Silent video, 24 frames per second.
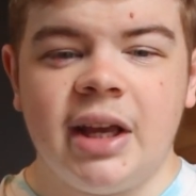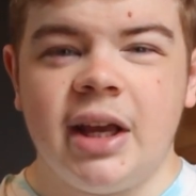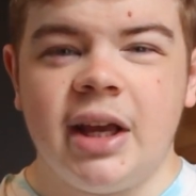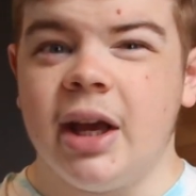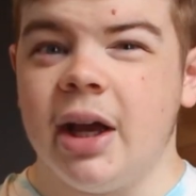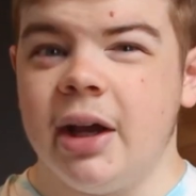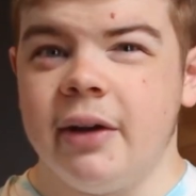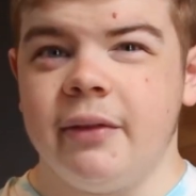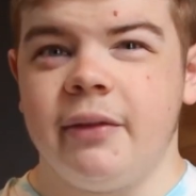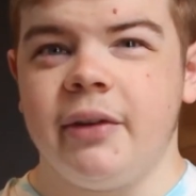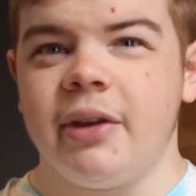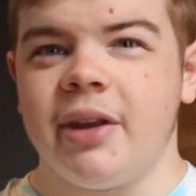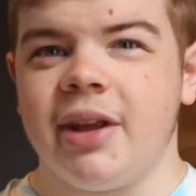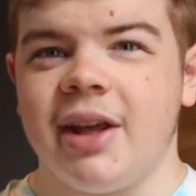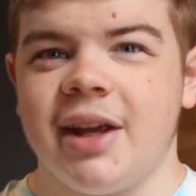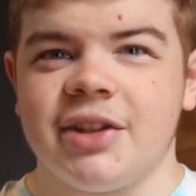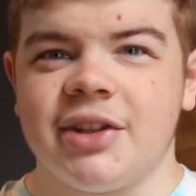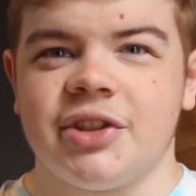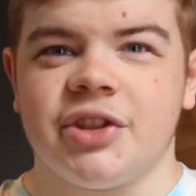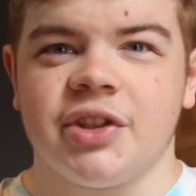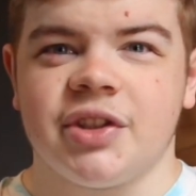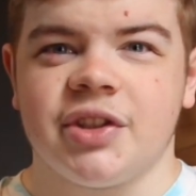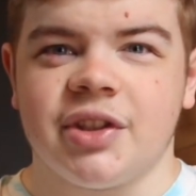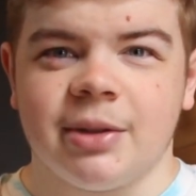It really is
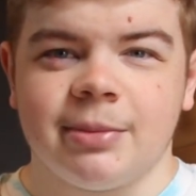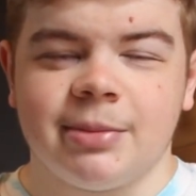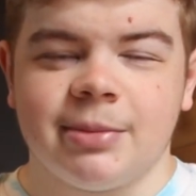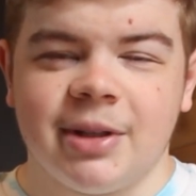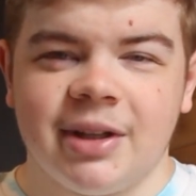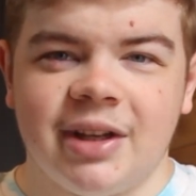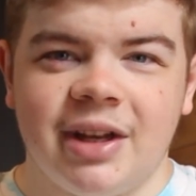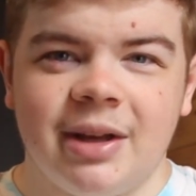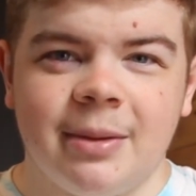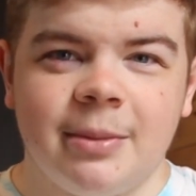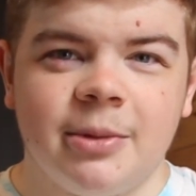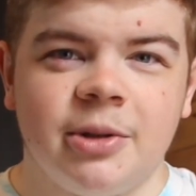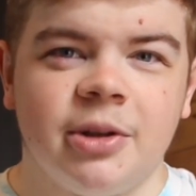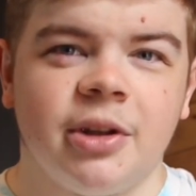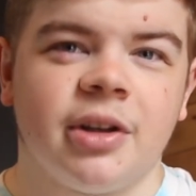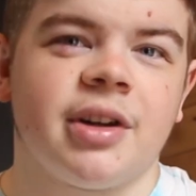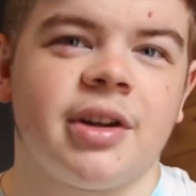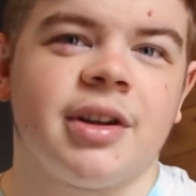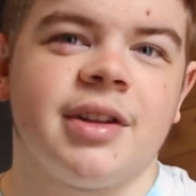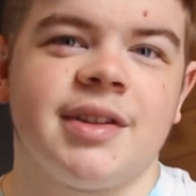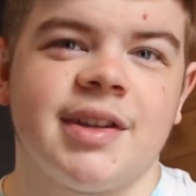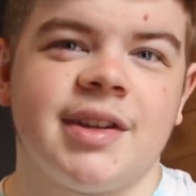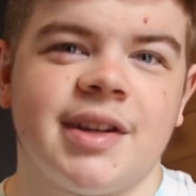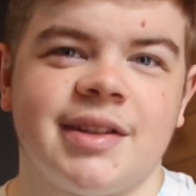just up to them and their
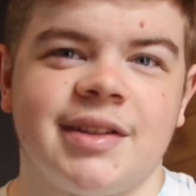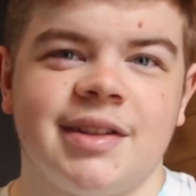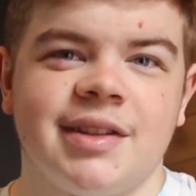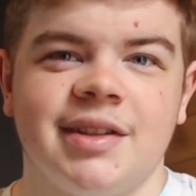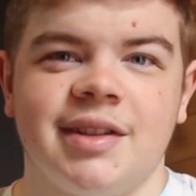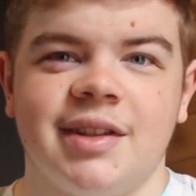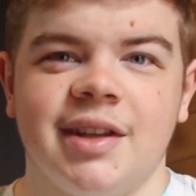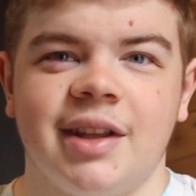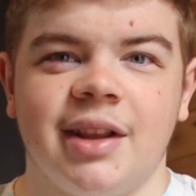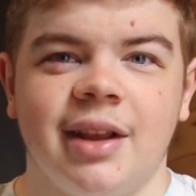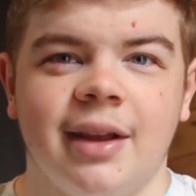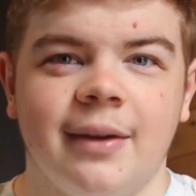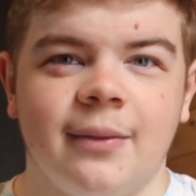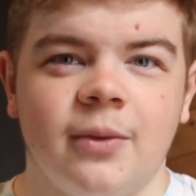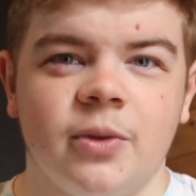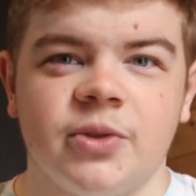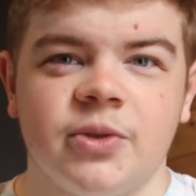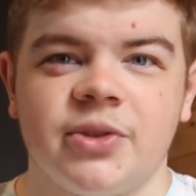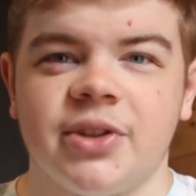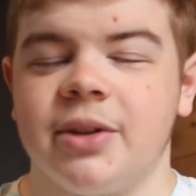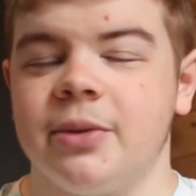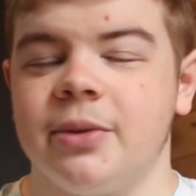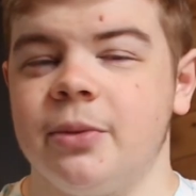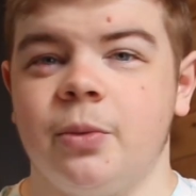consistency levels
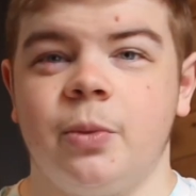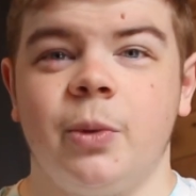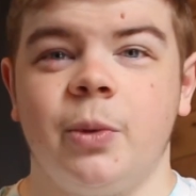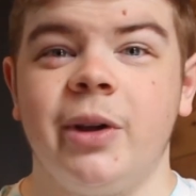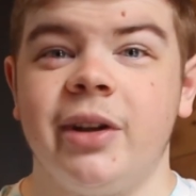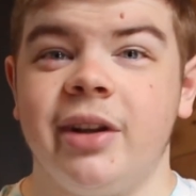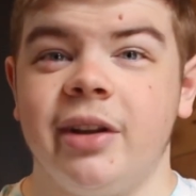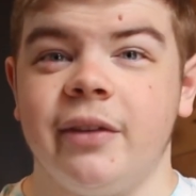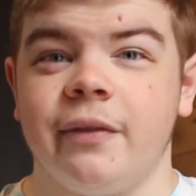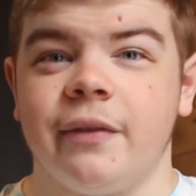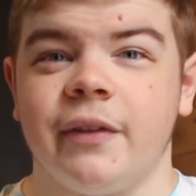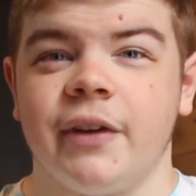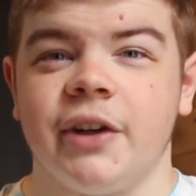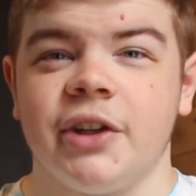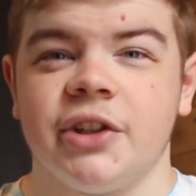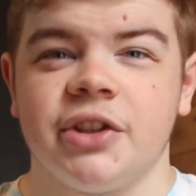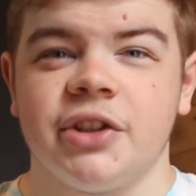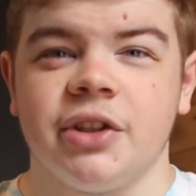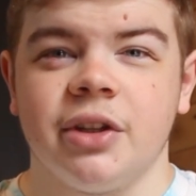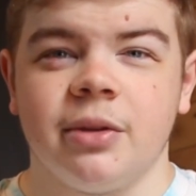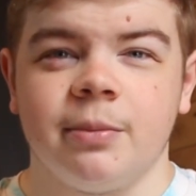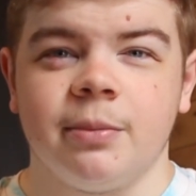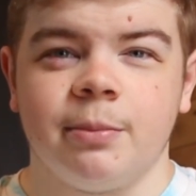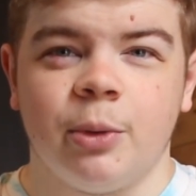where they finish in
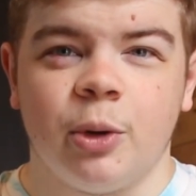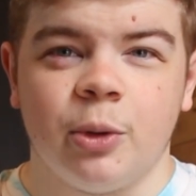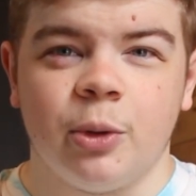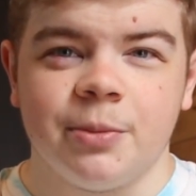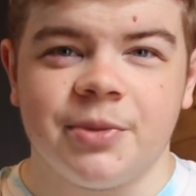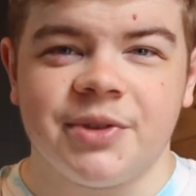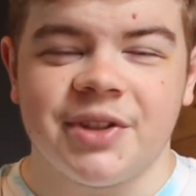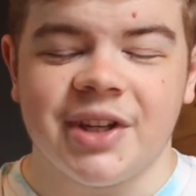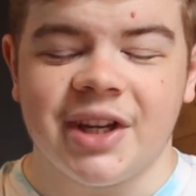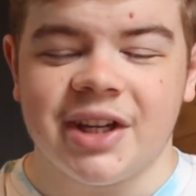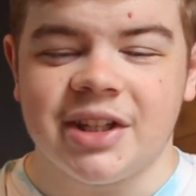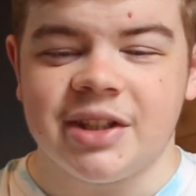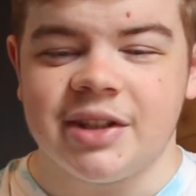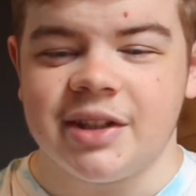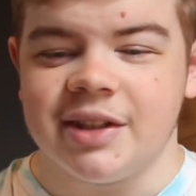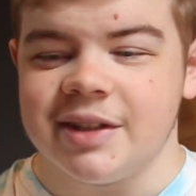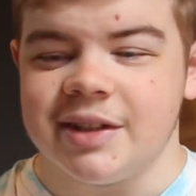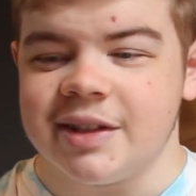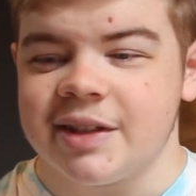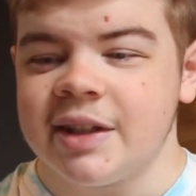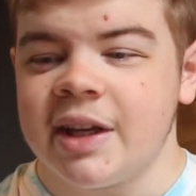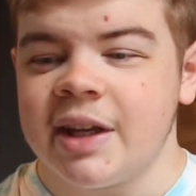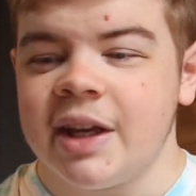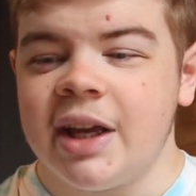the bottom 6, because